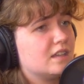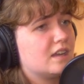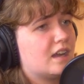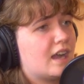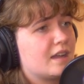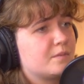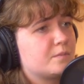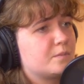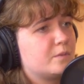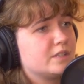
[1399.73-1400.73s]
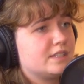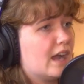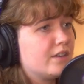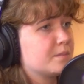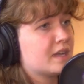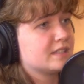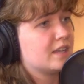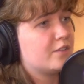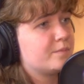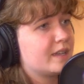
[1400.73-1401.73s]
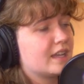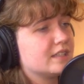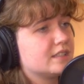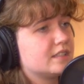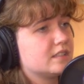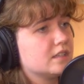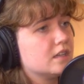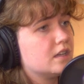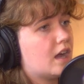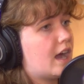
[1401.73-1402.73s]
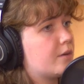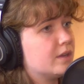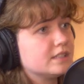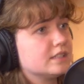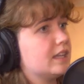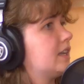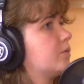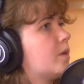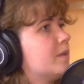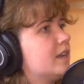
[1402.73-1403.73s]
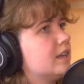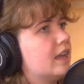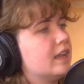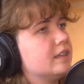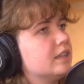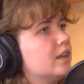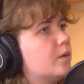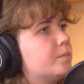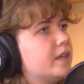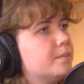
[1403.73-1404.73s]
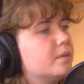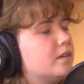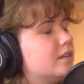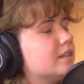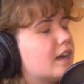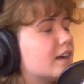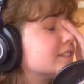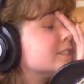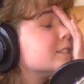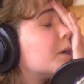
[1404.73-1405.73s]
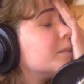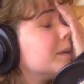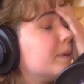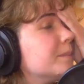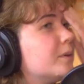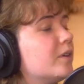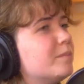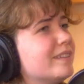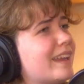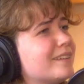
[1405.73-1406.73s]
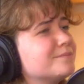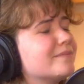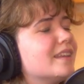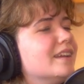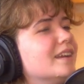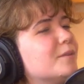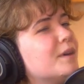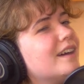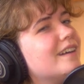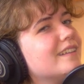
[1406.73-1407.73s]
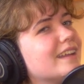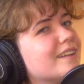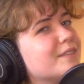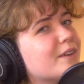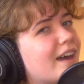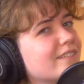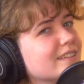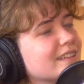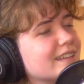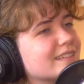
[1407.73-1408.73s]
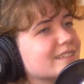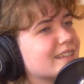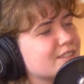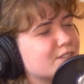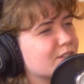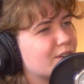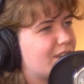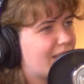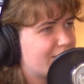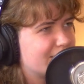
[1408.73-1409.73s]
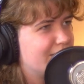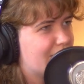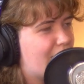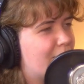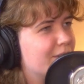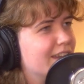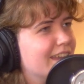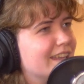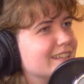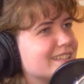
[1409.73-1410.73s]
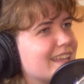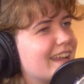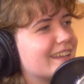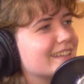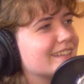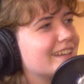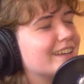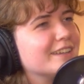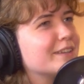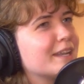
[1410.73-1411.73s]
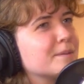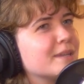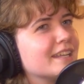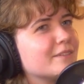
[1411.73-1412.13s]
I was doubting myself because I wasn't dating a woman. And, so many people have been like, well, if you haven't like kissed a girl, how can you know? And it's like, are you kidding me?